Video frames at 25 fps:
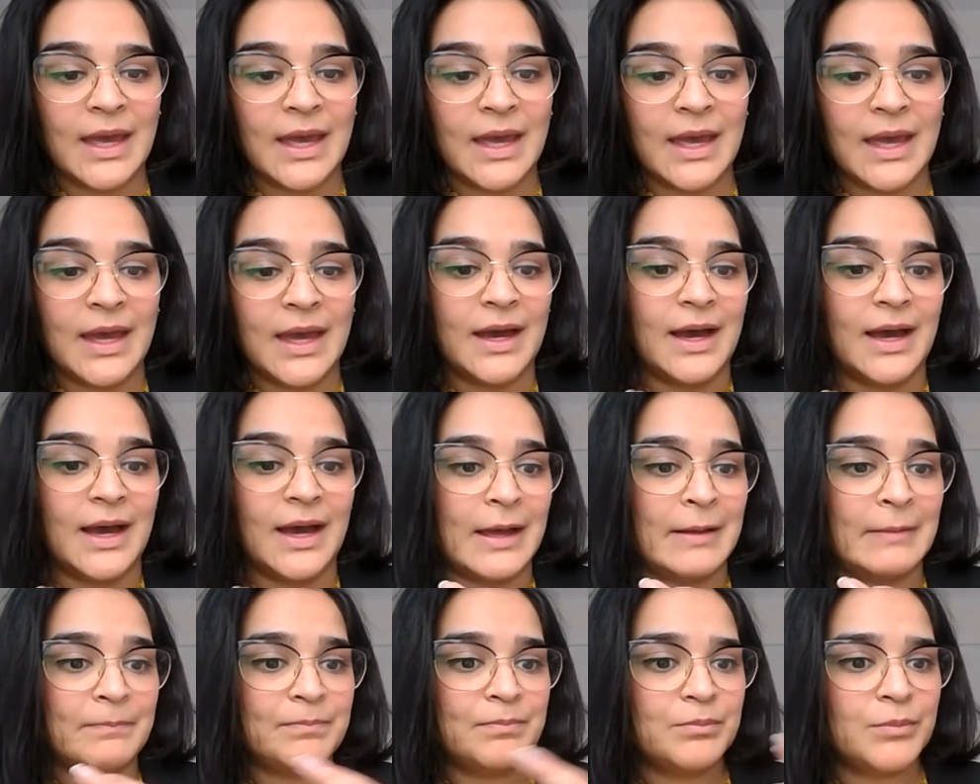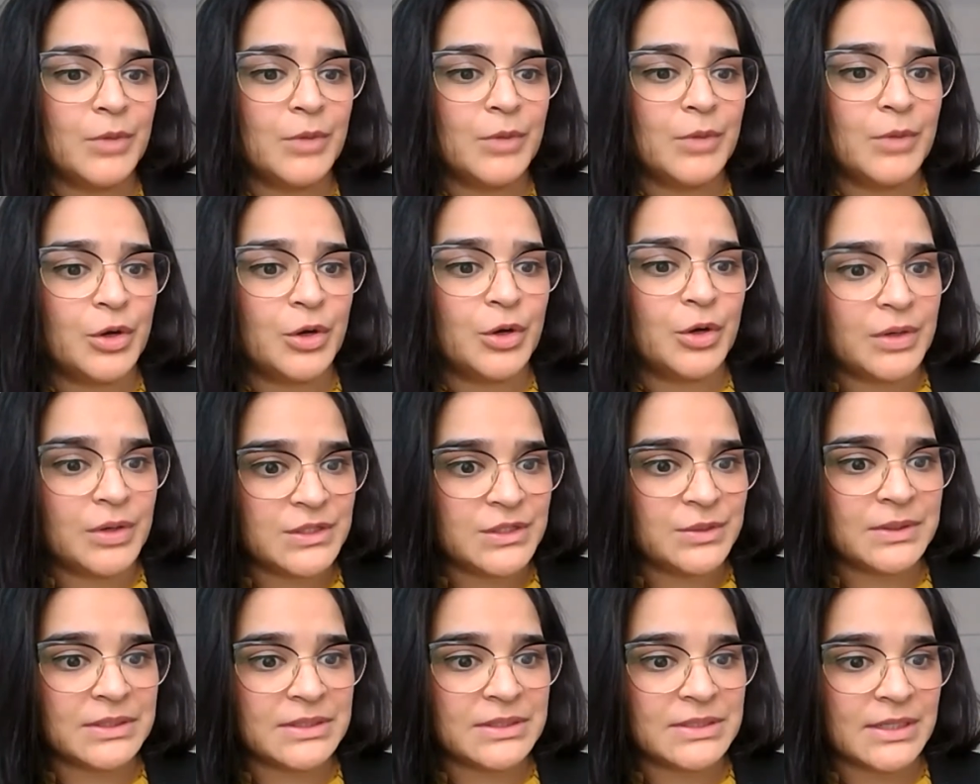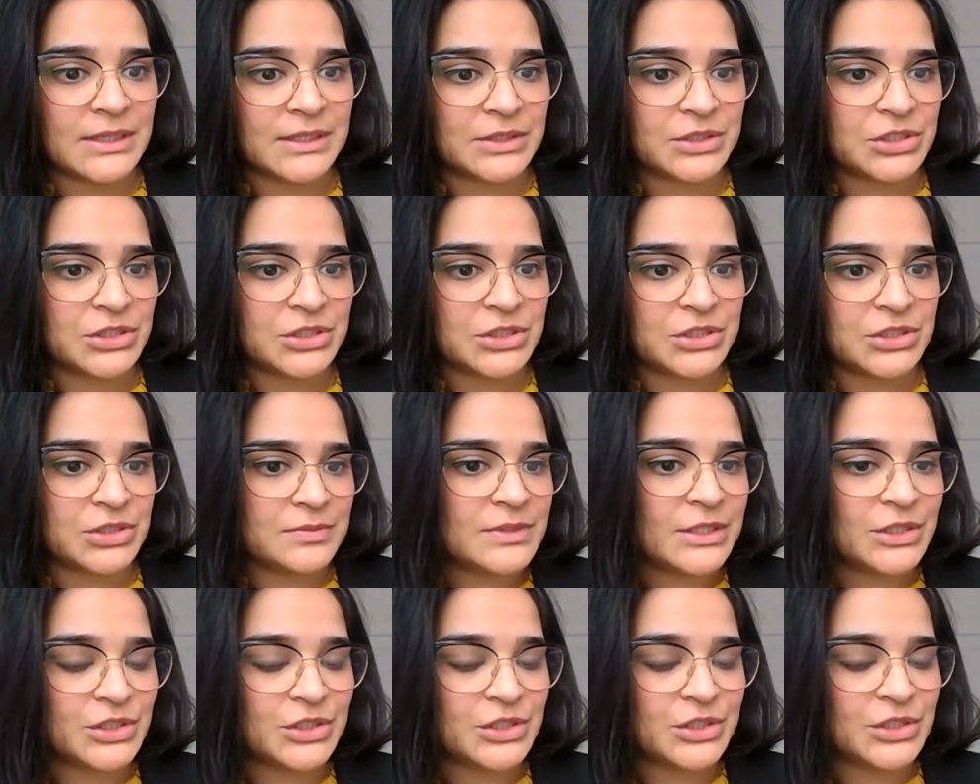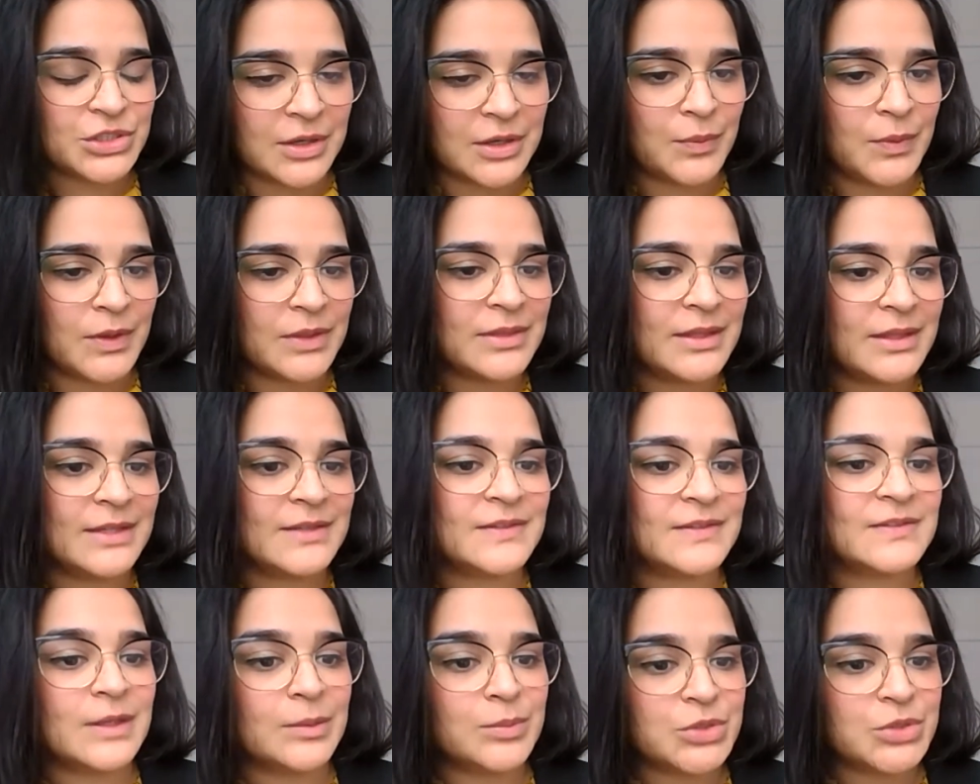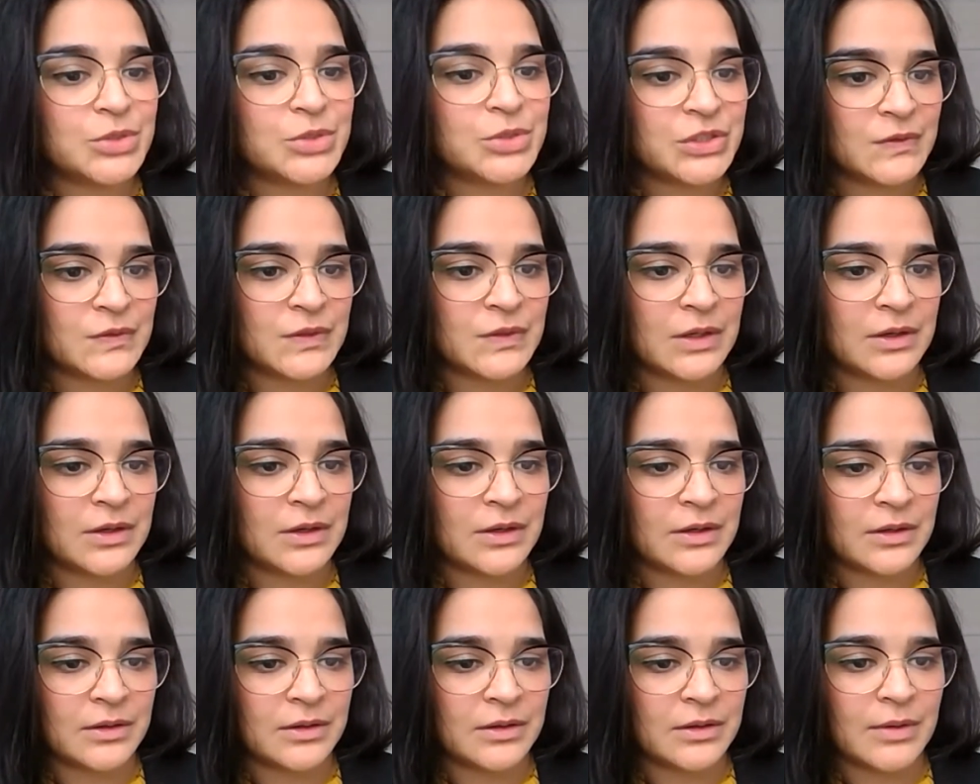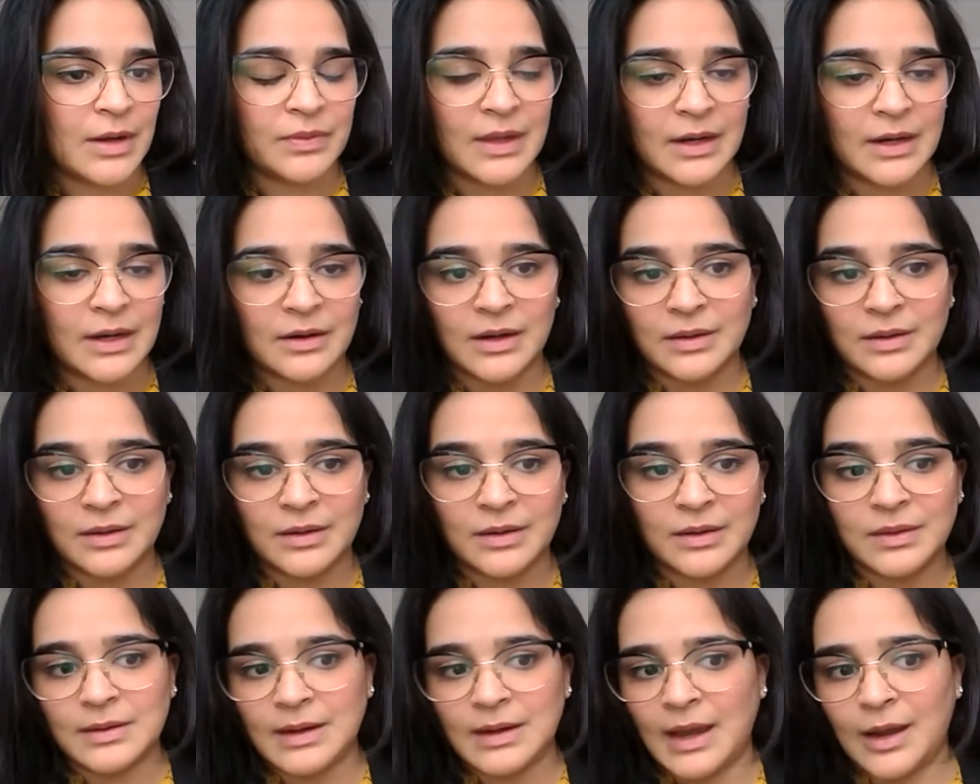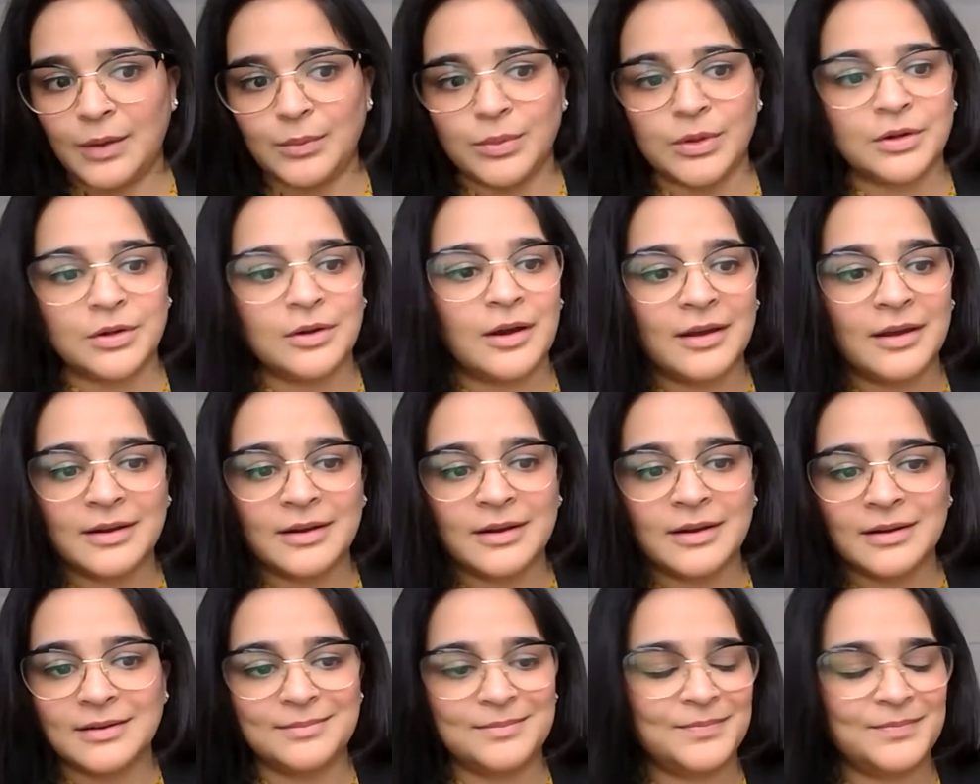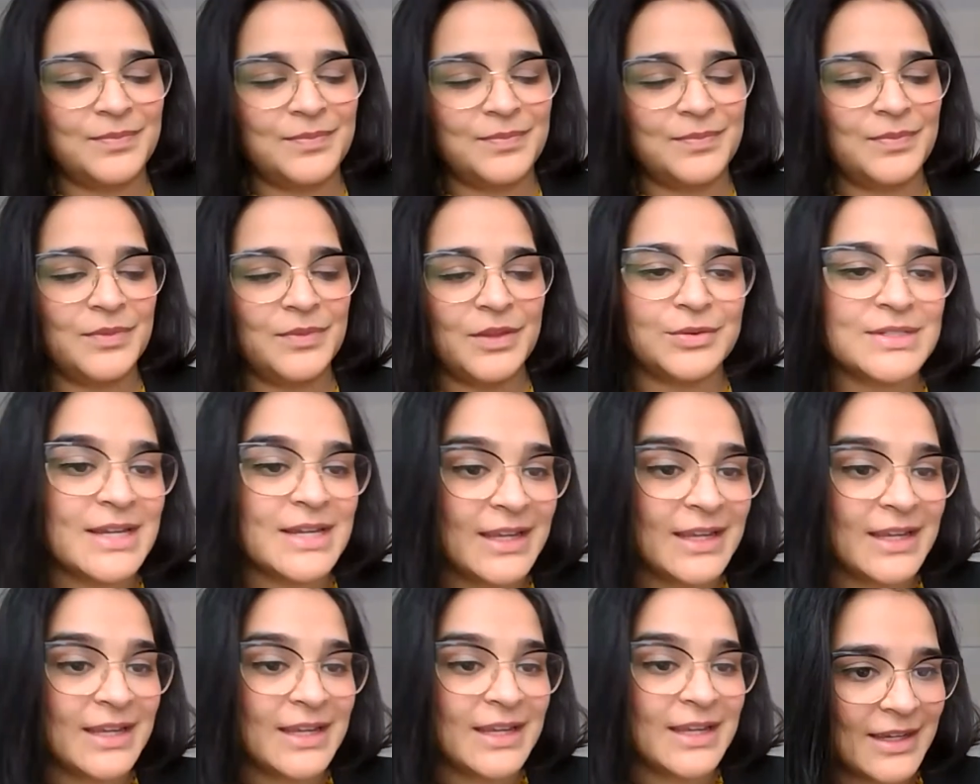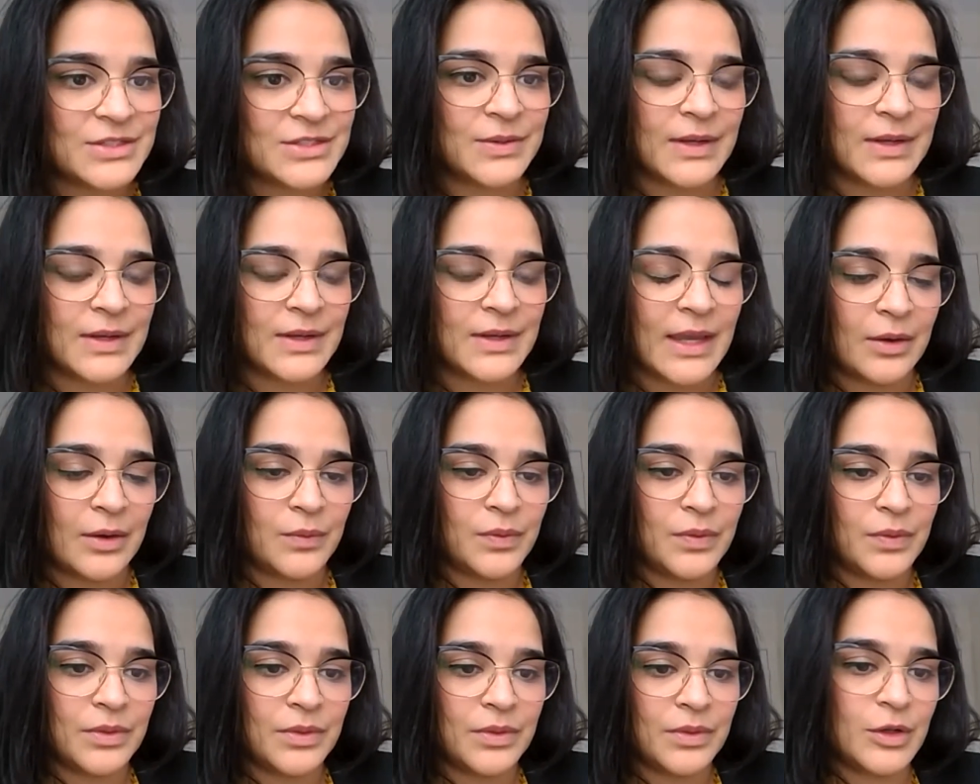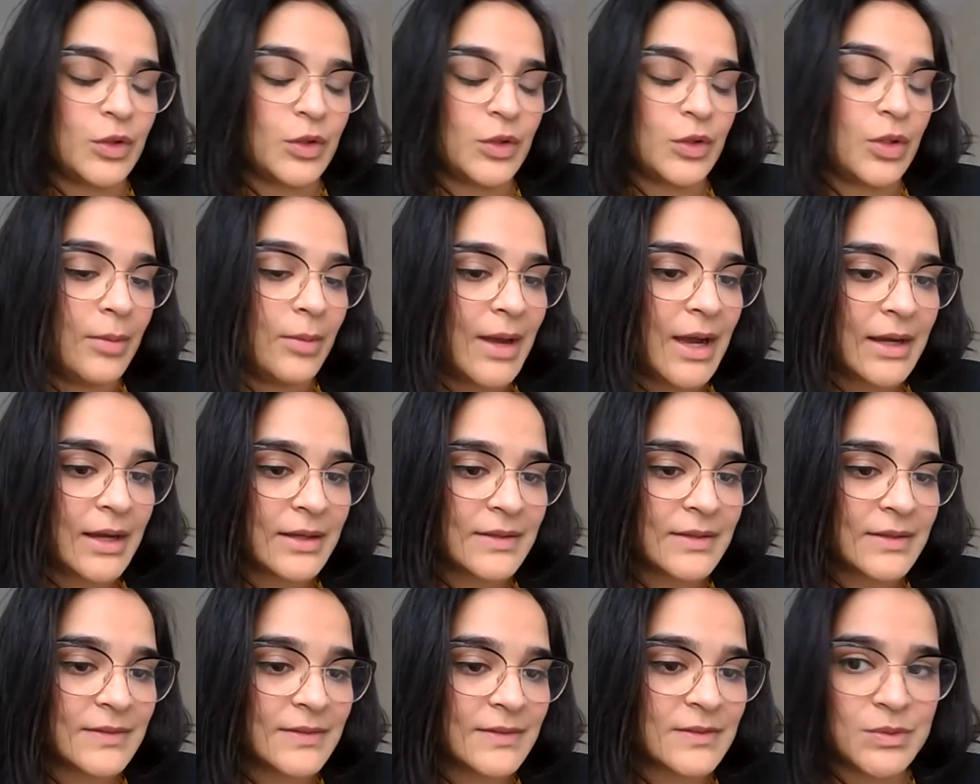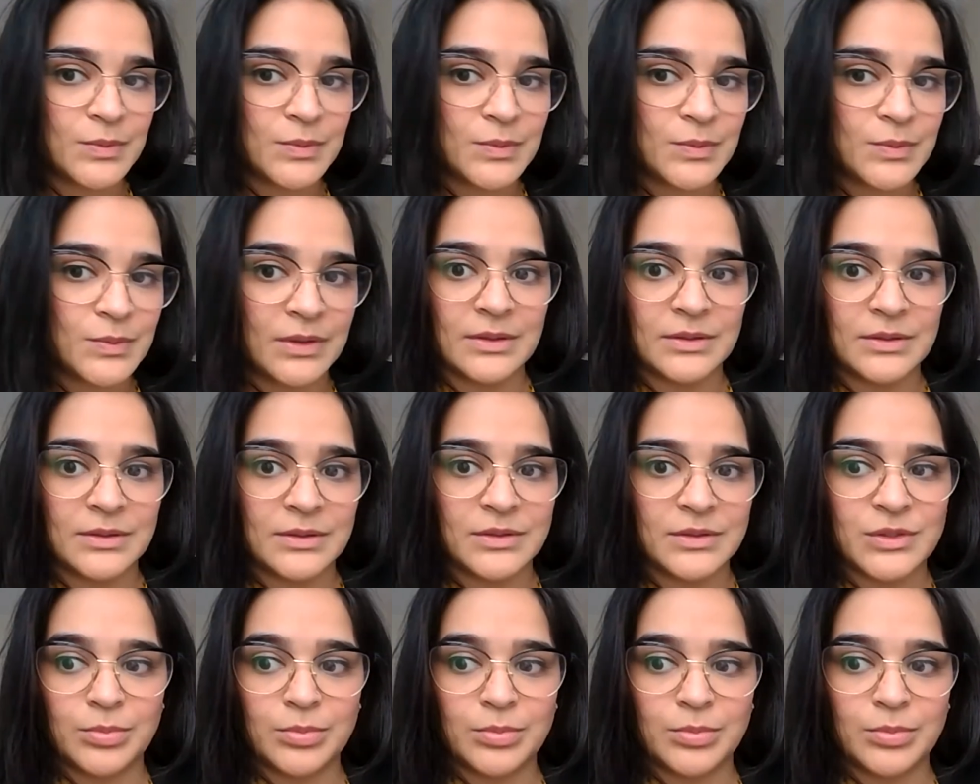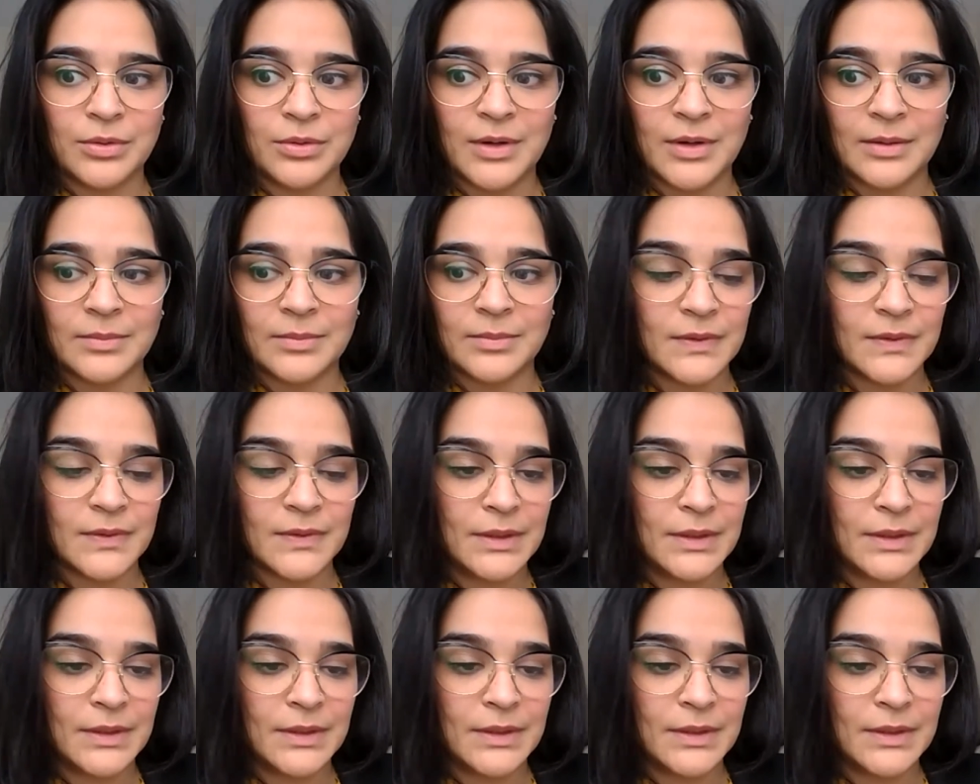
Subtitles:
Mohy, do you want to touch on what the assumptions are around there and how we're not, taking into account clawbacks between the two programs?